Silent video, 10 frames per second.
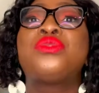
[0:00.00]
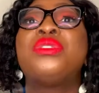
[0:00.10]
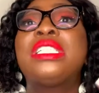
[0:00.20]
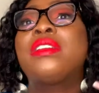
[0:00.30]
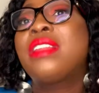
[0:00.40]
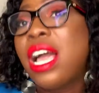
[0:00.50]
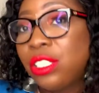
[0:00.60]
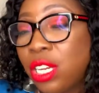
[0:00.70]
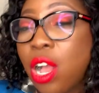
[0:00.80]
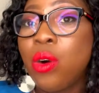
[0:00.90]
to reach a
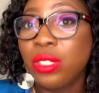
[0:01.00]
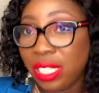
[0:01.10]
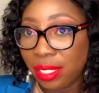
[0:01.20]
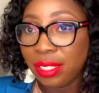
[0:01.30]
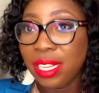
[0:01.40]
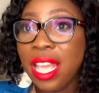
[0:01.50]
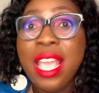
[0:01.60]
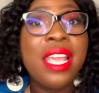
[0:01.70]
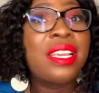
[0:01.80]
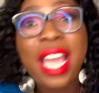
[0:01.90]
larger audience
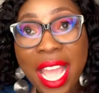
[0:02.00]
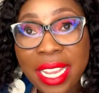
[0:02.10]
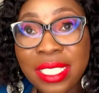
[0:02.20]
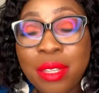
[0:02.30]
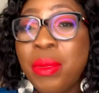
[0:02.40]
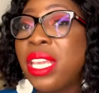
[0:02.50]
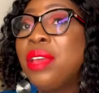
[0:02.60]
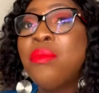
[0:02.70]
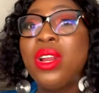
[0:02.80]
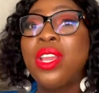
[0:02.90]
guys
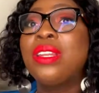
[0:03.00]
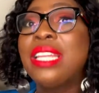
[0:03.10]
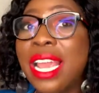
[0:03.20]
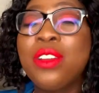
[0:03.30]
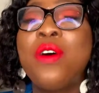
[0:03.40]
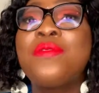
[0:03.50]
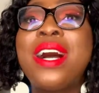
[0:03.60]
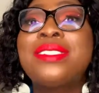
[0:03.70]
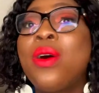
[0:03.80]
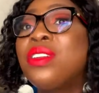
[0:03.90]
making money online
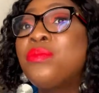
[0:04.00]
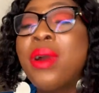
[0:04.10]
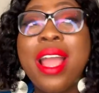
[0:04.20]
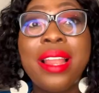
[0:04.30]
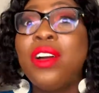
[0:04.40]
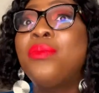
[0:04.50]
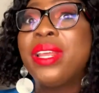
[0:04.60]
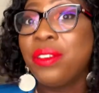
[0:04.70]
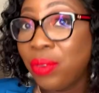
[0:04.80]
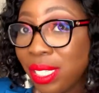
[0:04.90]
offers unparalleled
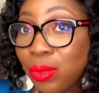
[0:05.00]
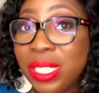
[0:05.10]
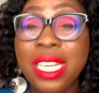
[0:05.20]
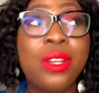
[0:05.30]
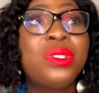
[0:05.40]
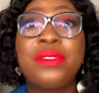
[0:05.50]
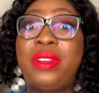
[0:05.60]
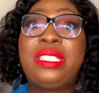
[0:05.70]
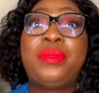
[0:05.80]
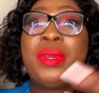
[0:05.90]
benefits which includes
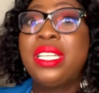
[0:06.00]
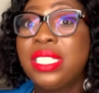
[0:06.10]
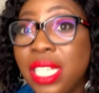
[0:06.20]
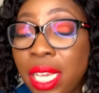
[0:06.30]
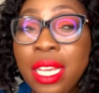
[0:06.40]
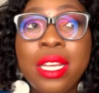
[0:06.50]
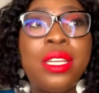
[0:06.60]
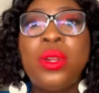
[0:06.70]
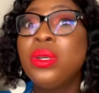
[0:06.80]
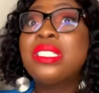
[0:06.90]
flexibility
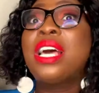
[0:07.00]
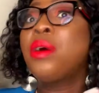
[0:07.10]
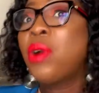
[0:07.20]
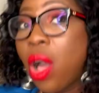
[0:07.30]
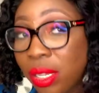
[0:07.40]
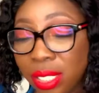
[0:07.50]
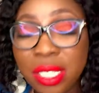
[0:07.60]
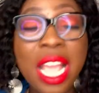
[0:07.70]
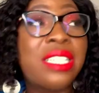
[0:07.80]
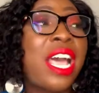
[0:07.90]
low startup
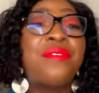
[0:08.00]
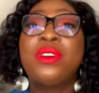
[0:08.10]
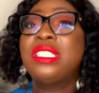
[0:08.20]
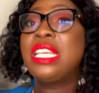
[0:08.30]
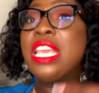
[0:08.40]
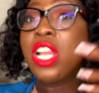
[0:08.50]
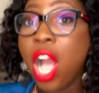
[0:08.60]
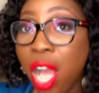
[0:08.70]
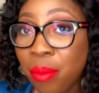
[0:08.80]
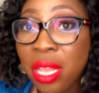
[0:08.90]
costs diverse
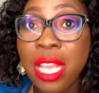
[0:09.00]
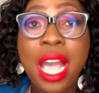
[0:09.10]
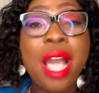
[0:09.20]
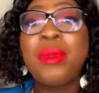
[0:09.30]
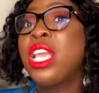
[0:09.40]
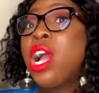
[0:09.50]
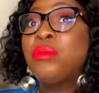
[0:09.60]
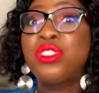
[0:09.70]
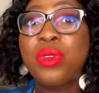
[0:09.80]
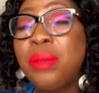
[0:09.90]
income um,
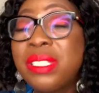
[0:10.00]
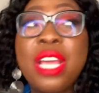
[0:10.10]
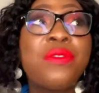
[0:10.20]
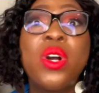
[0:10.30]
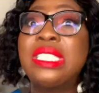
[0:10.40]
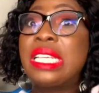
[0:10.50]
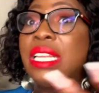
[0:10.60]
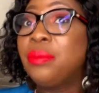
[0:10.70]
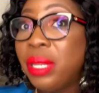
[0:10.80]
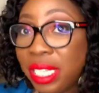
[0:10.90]
income streams and of course
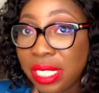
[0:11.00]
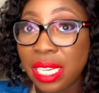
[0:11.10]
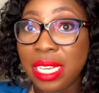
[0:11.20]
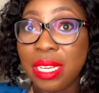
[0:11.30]
scalability